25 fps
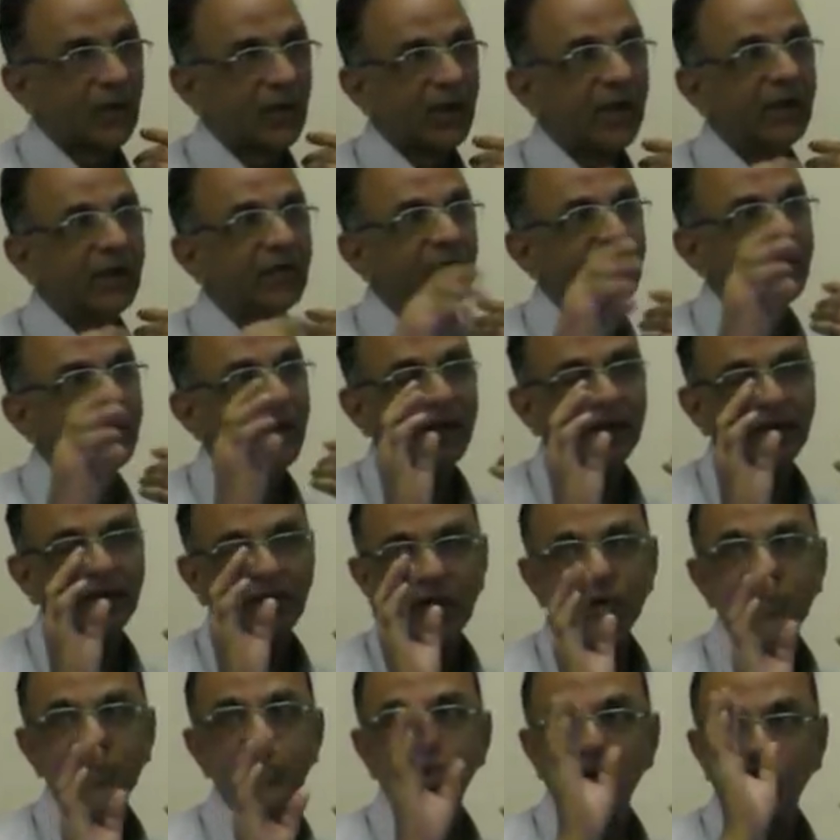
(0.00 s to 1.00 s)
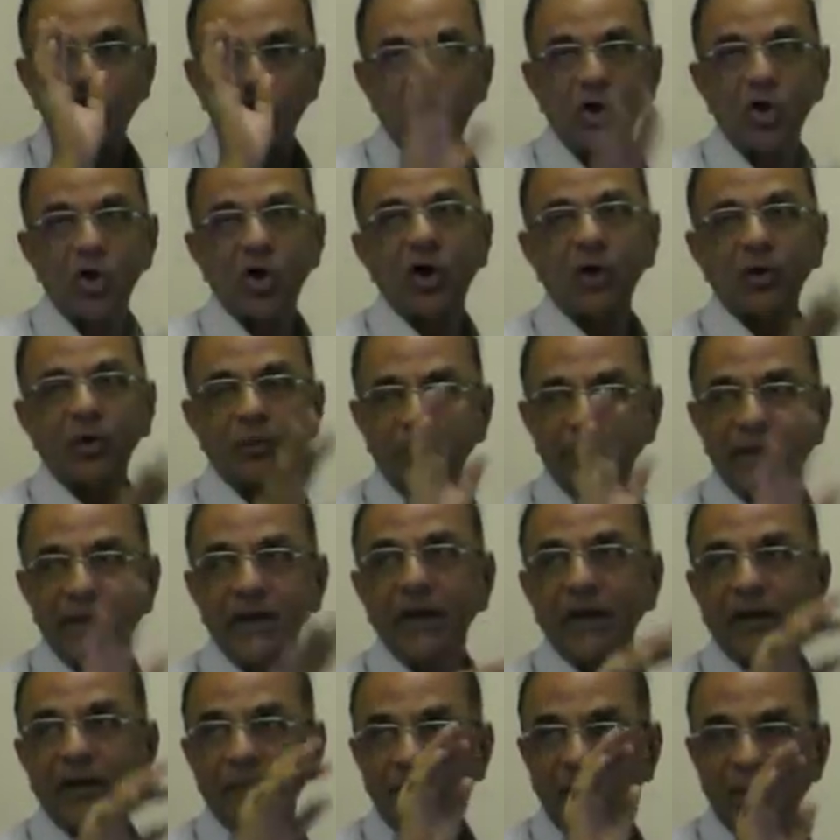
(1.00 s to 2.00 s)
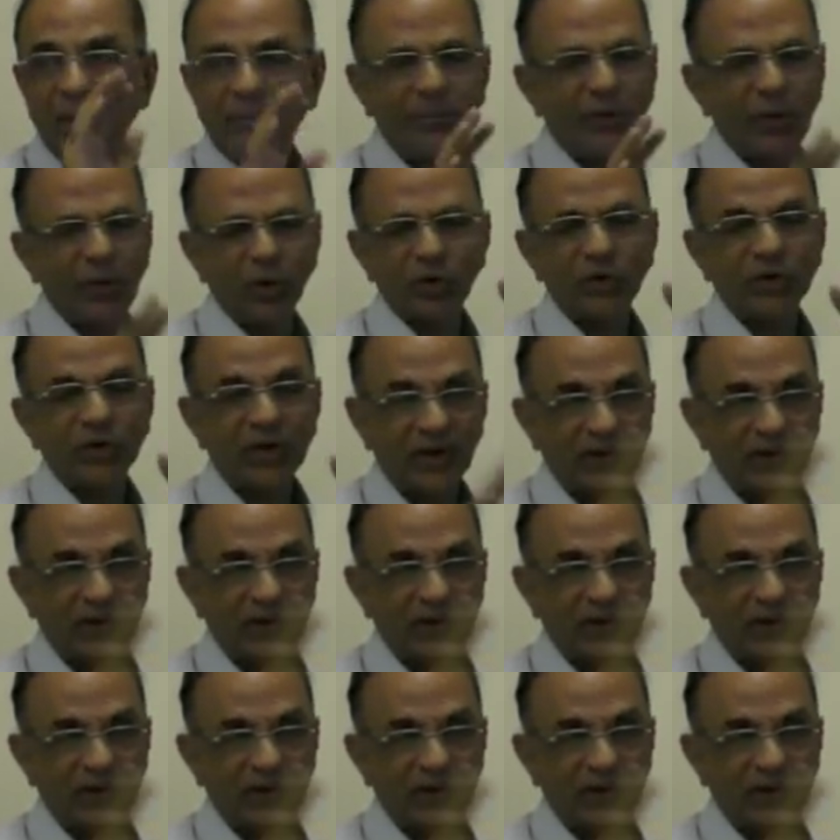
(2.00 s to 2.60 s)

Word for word: is that it should not be above, below the